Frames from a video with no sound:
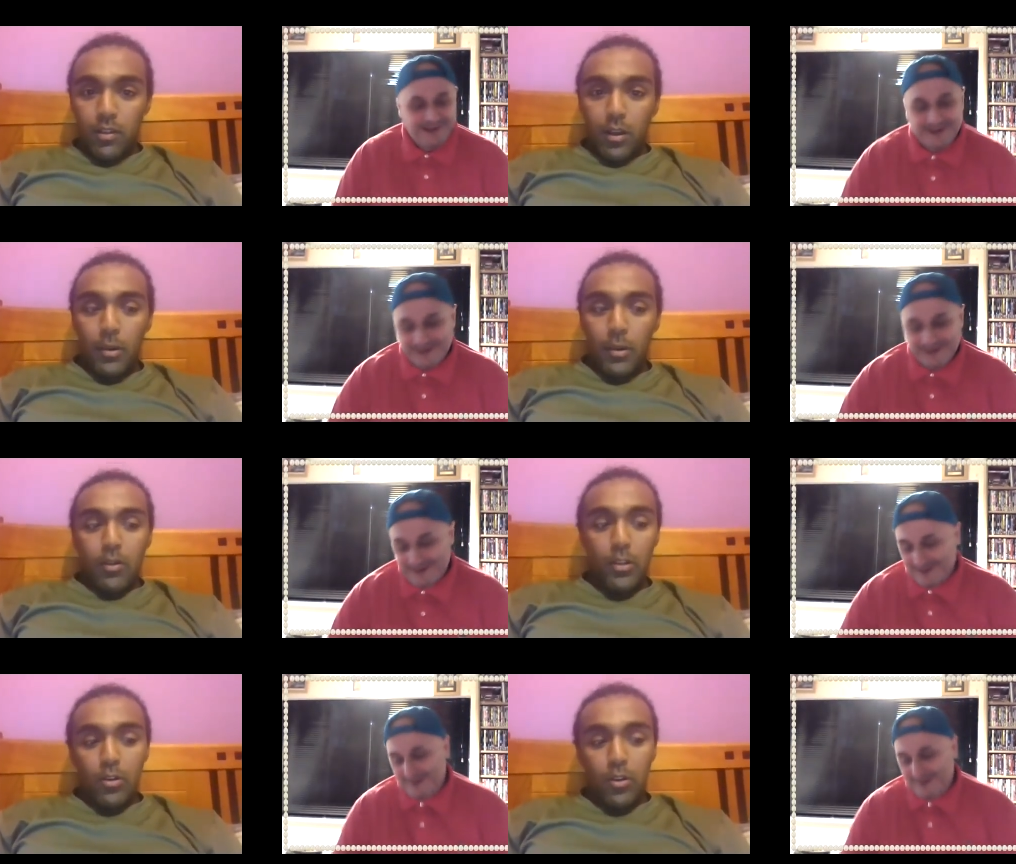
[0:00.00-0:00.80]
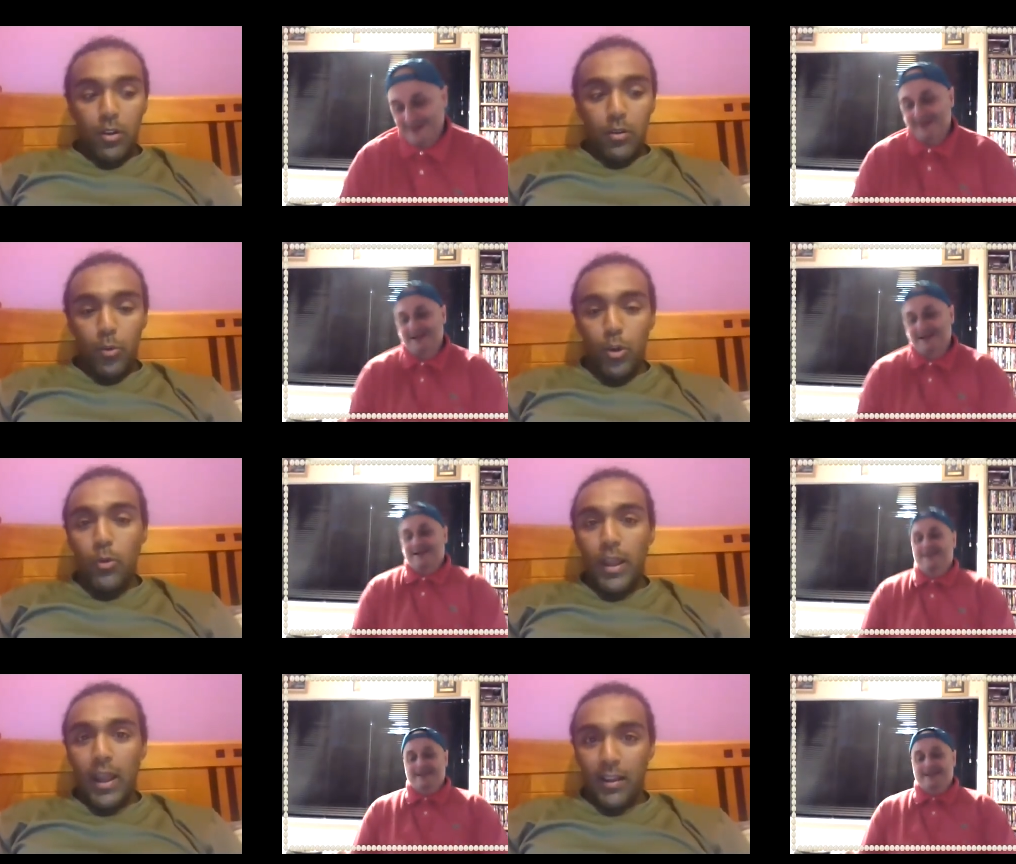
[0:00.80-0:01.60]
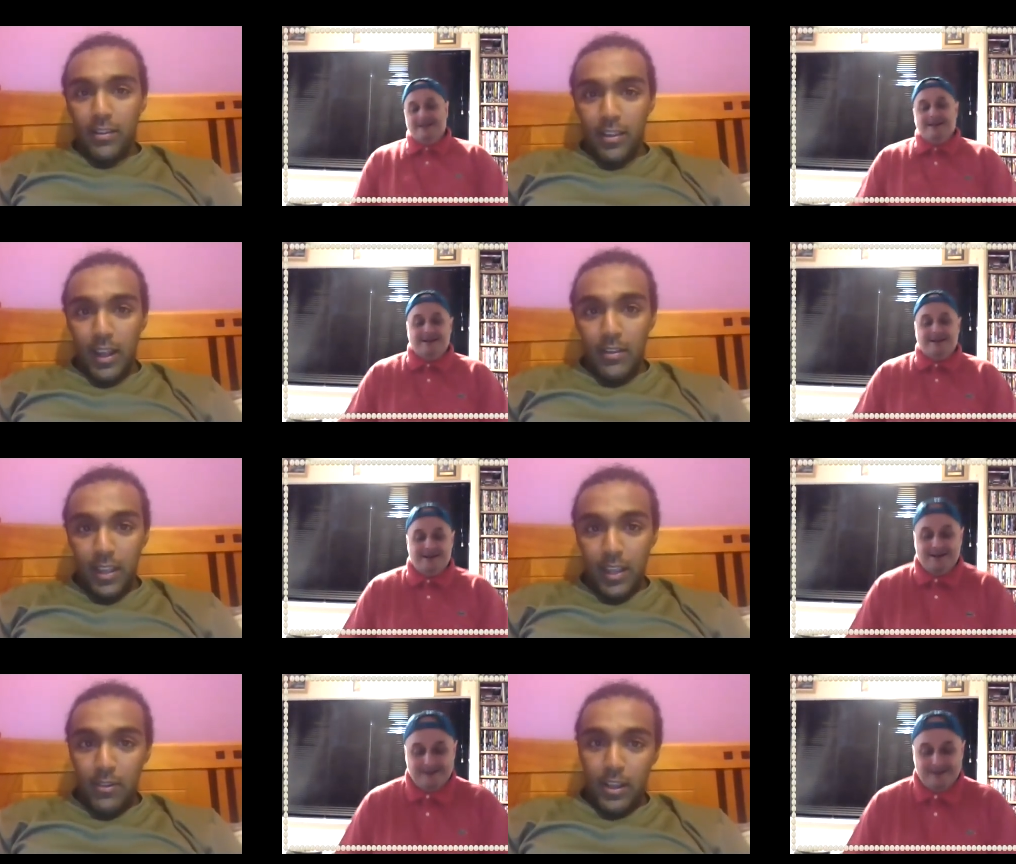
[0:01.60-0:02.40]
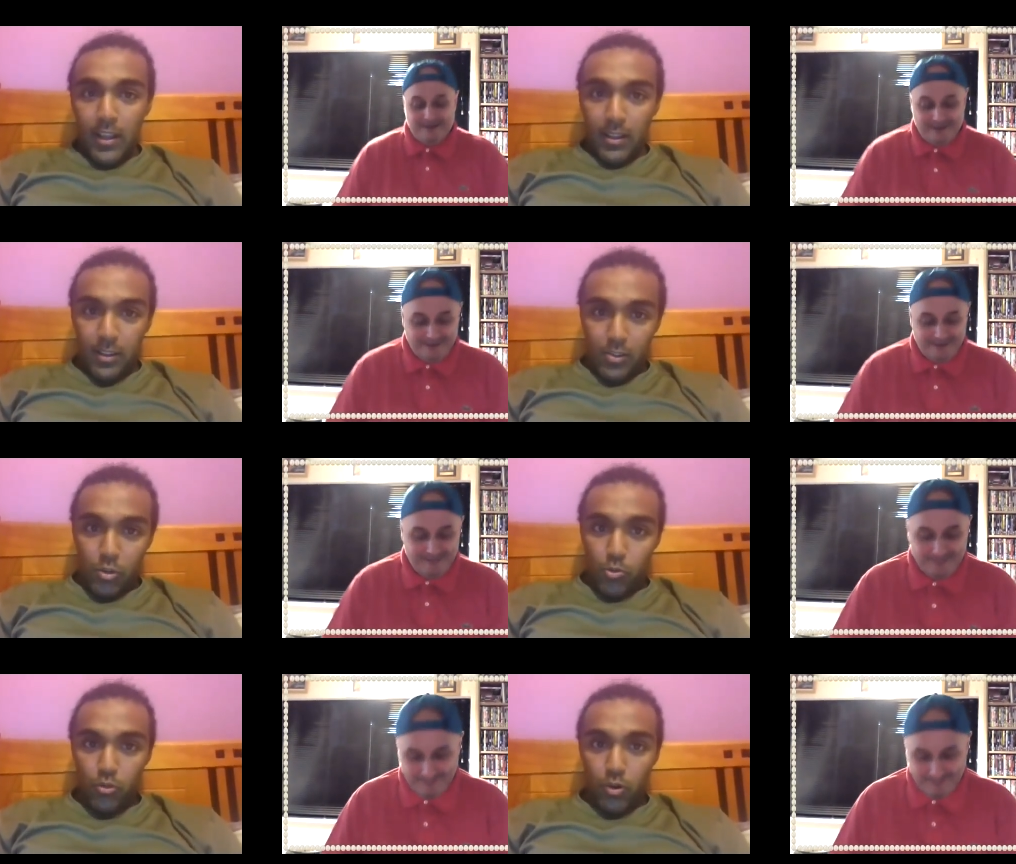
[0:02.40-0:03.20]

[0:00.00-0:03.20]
Speaker 1: Well, look, you look at who he had. He had David Haye and George